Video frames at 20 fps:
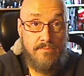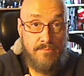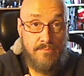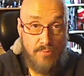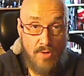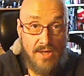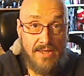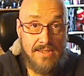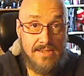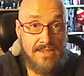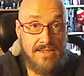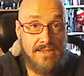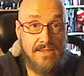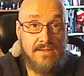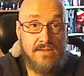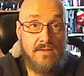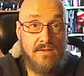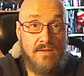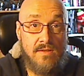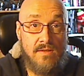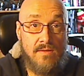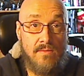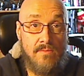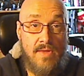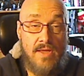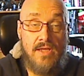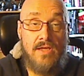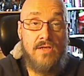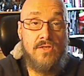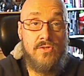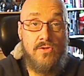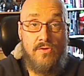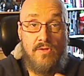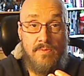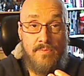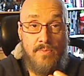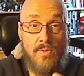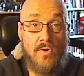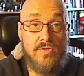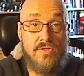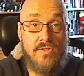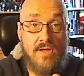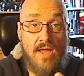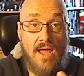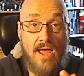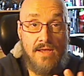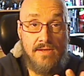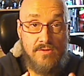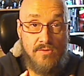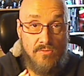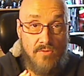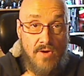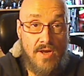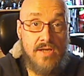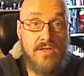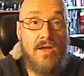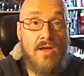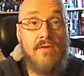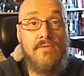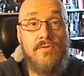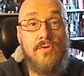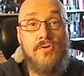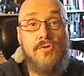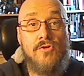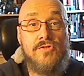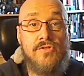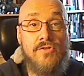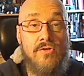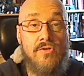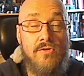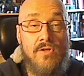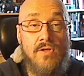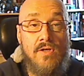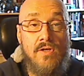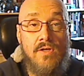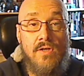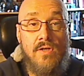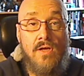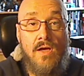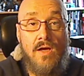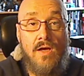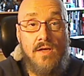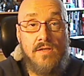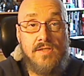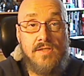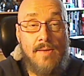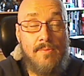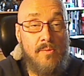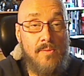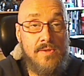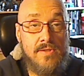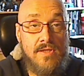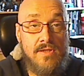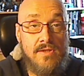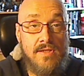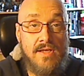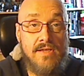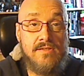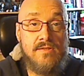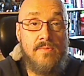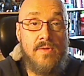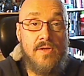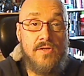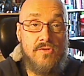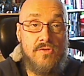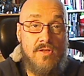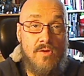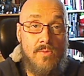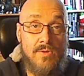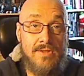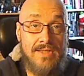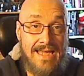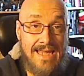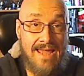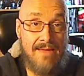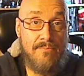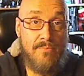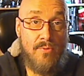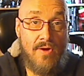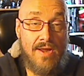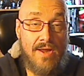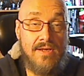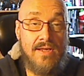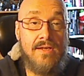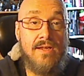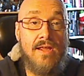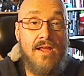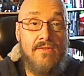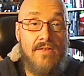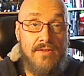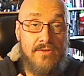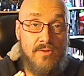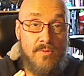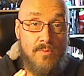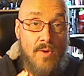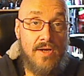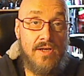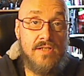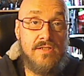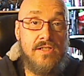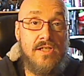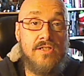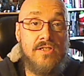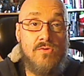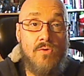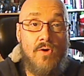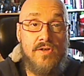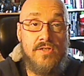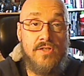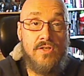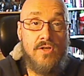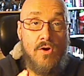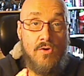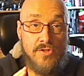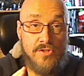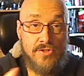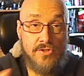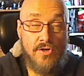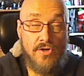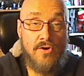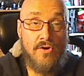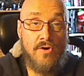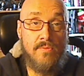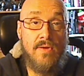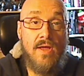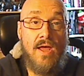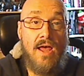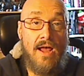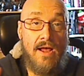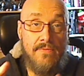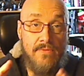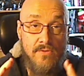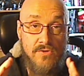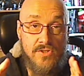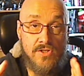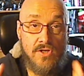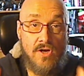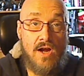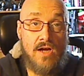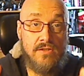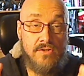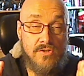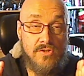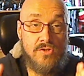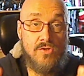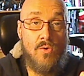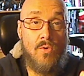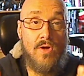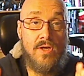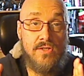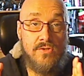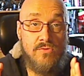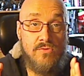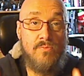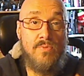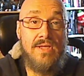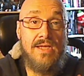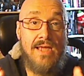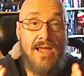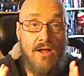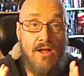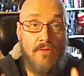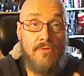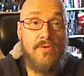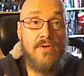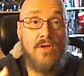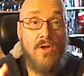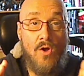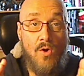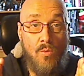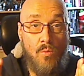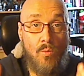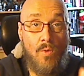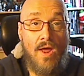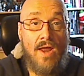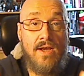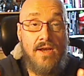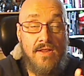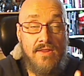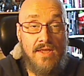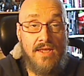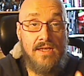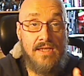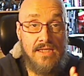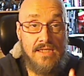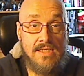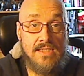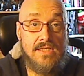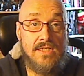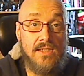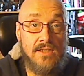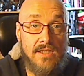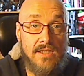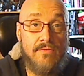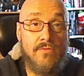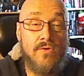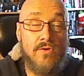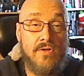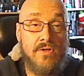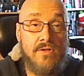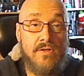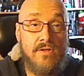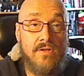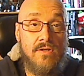pregnancies, making sure that the person has the right kind of nutritional supplements and things to make sure that when they get pregnant, that their pregnancy is going to go to term and their child is going to be healthy when it is delivered.